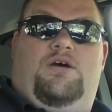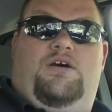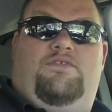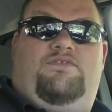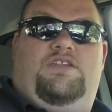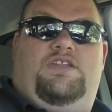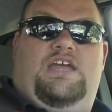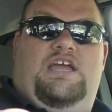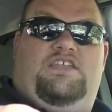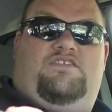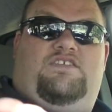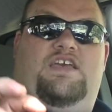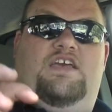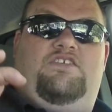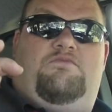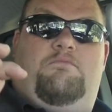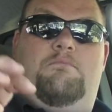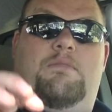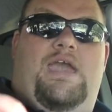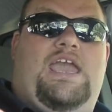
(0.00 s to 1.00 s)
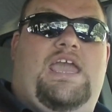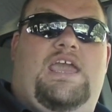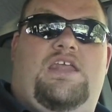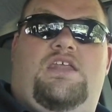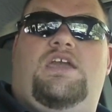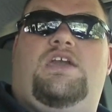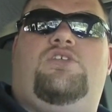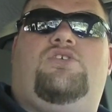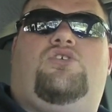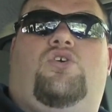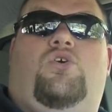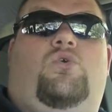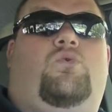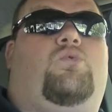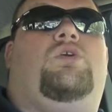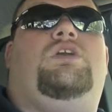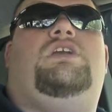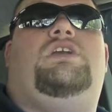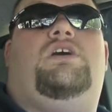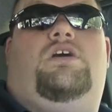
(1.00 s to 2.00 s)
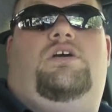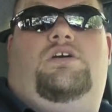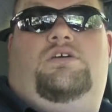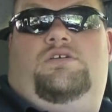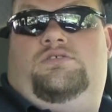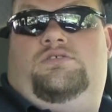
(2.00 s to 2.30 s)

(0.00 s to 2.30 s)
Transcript: of it that says made in Korea.